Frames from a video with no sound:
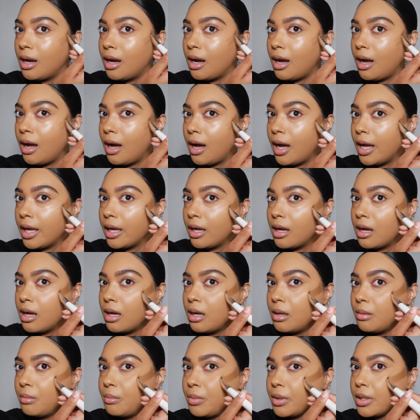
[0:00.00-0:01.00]

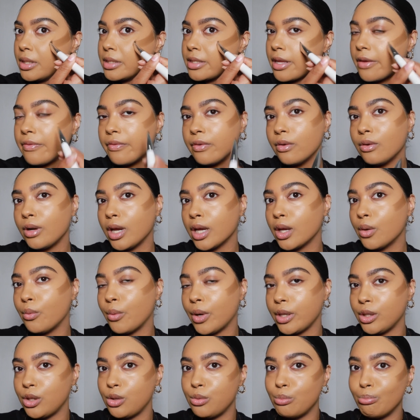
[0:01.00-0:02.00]
higher because I feel like
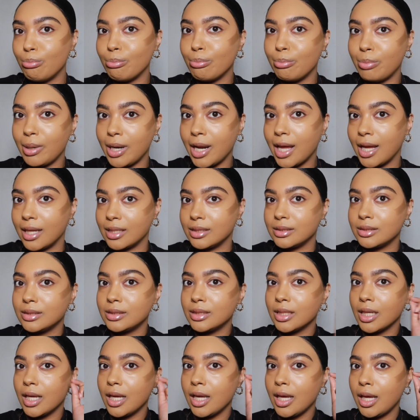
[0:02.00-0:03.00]
when you
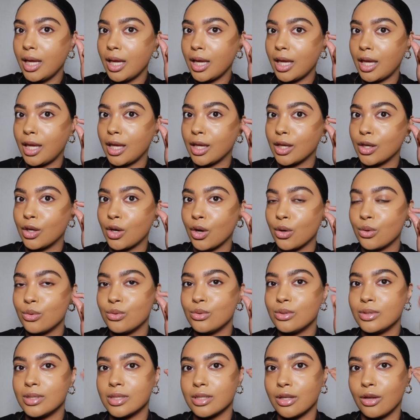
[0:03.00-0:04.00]
blend it
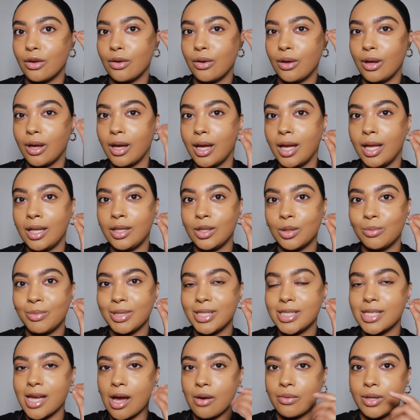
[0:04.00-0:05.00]
goes a little
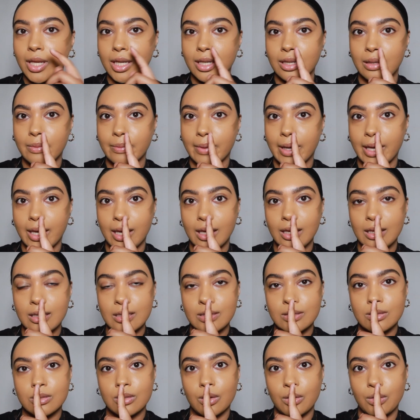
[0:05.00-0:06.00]
bit down anyway,
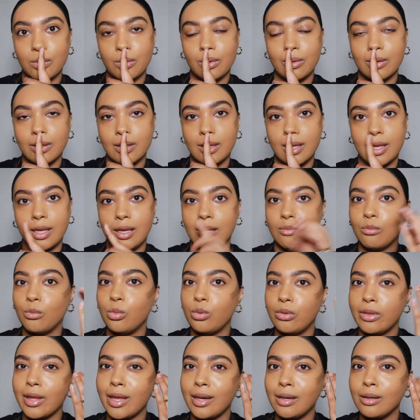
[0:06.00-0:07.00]
so it
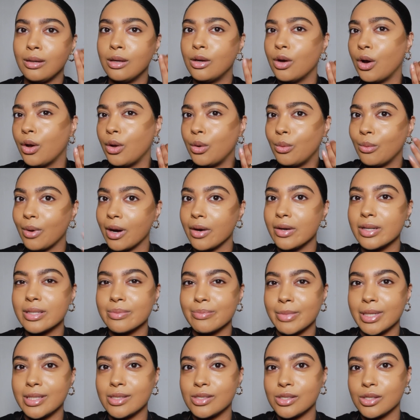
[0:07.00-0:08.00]
will then go where it's
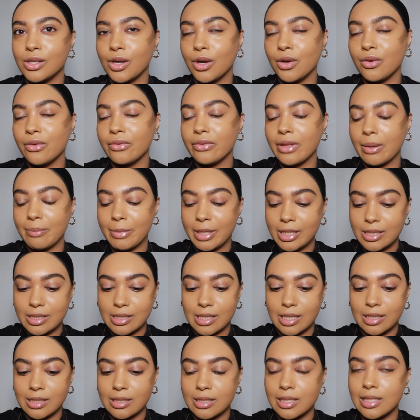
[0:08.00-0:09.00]
meant to go, if that makes
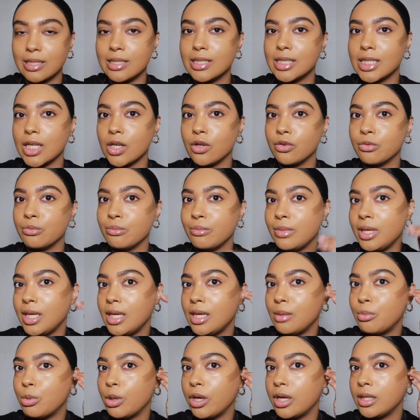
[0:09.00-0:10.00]
sense, instead of
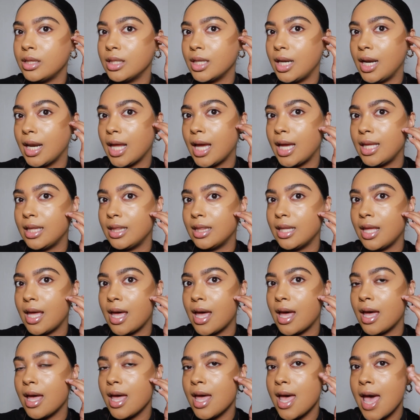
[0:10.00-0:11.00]
me putting the line
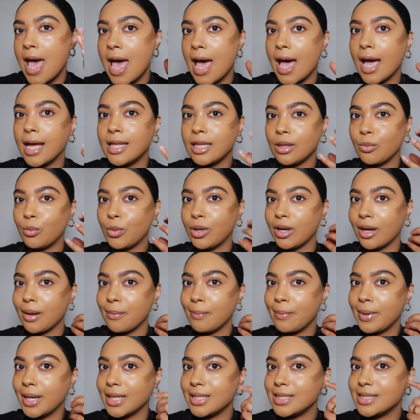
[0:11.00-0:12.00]
there and then when I
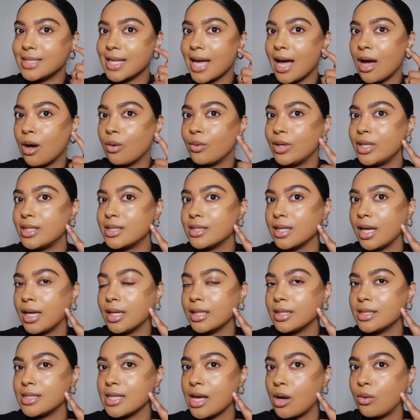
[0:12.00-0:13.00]
blend out it's
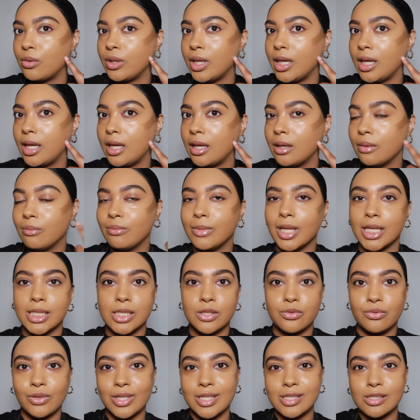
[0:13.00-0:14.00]
like down here. That
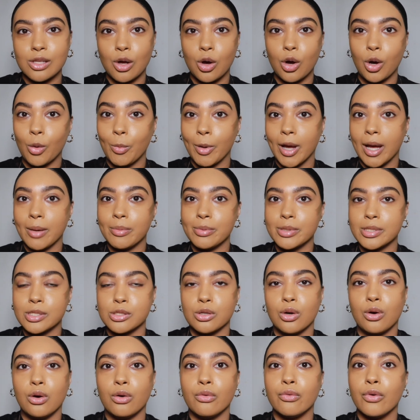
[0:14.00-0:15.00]
defeats the whole purpose
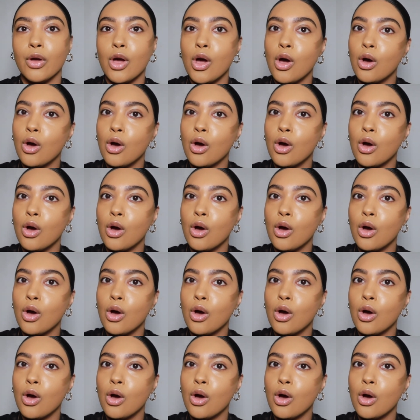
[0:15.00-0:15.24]
of